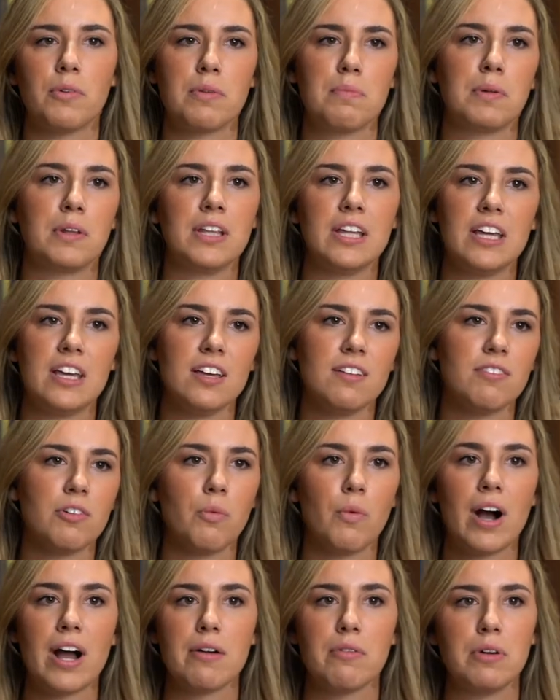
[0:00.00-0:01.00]
we believe and
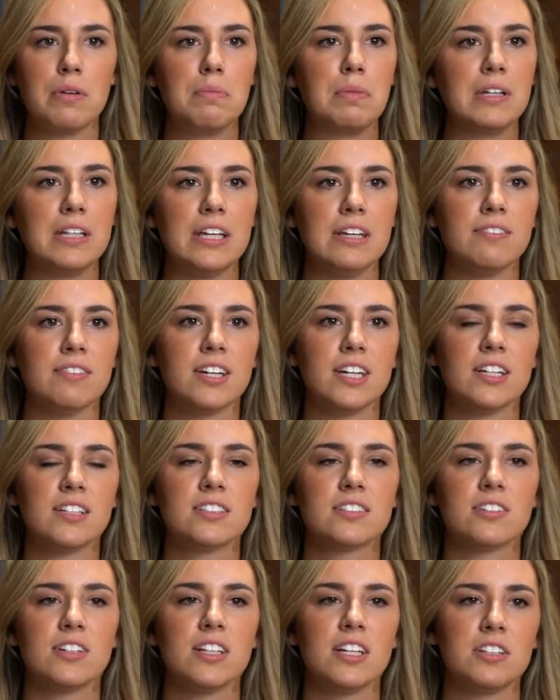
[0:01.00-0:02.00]
why we believe it.
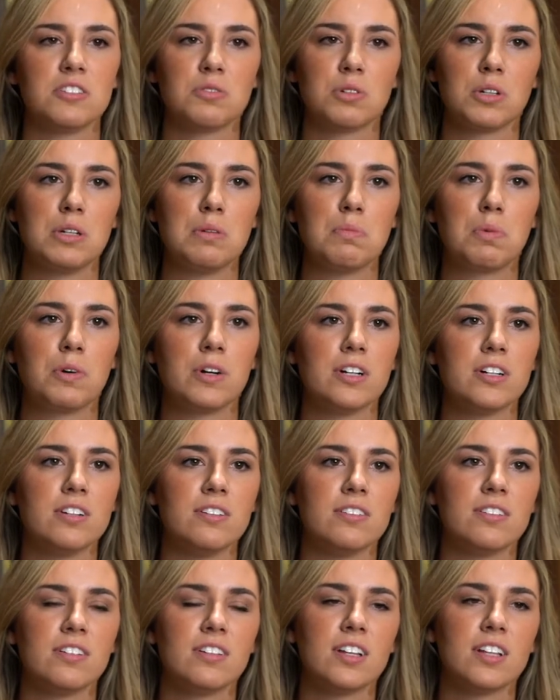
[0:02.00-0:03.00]
So I think it's really
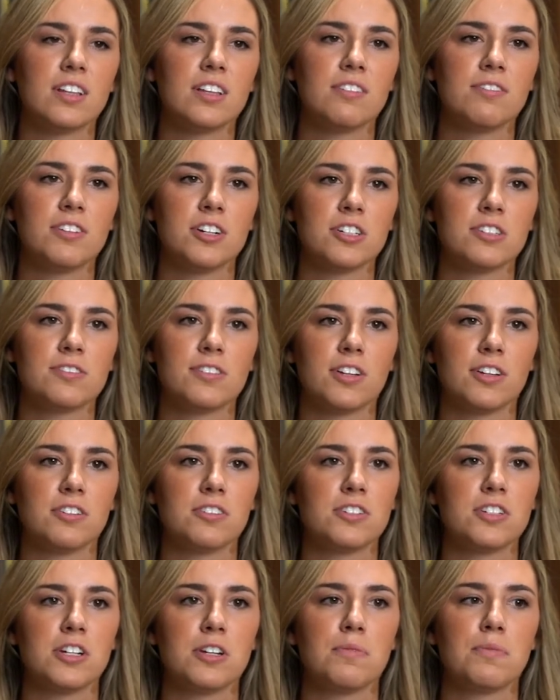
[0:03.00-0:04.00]
important that the Peers
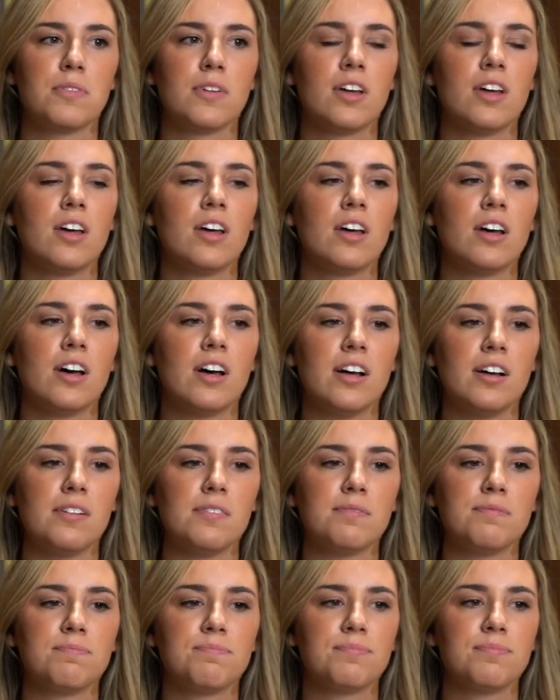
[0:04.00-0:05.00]
fellowship
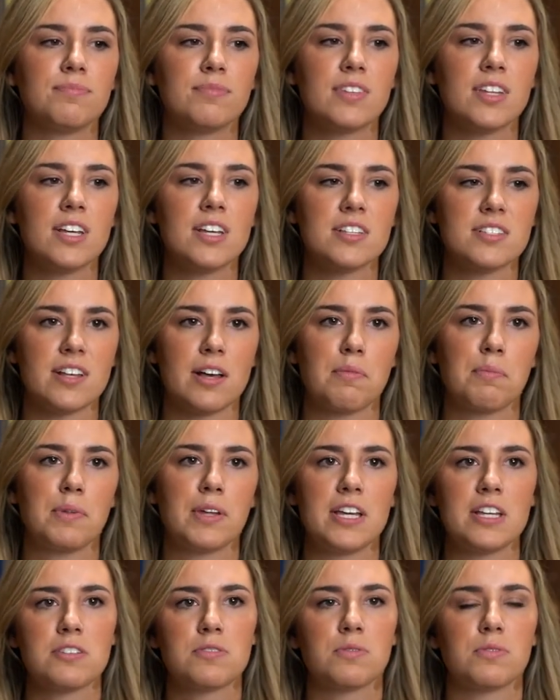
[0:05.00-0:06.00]
is that
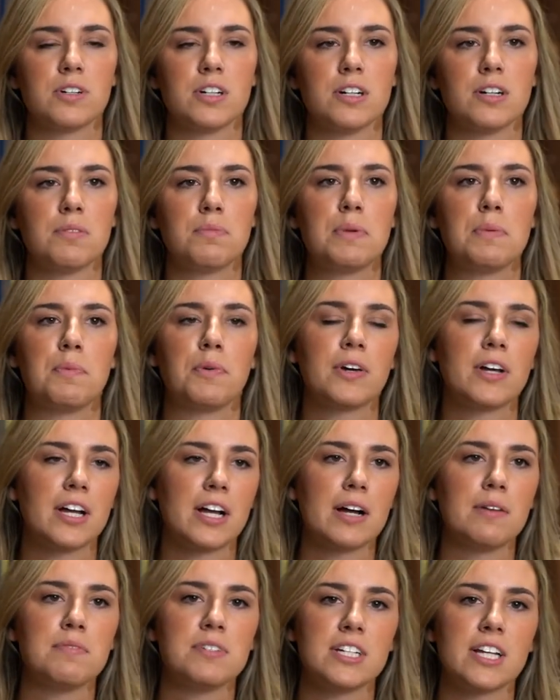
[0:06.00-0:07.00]
place where people can come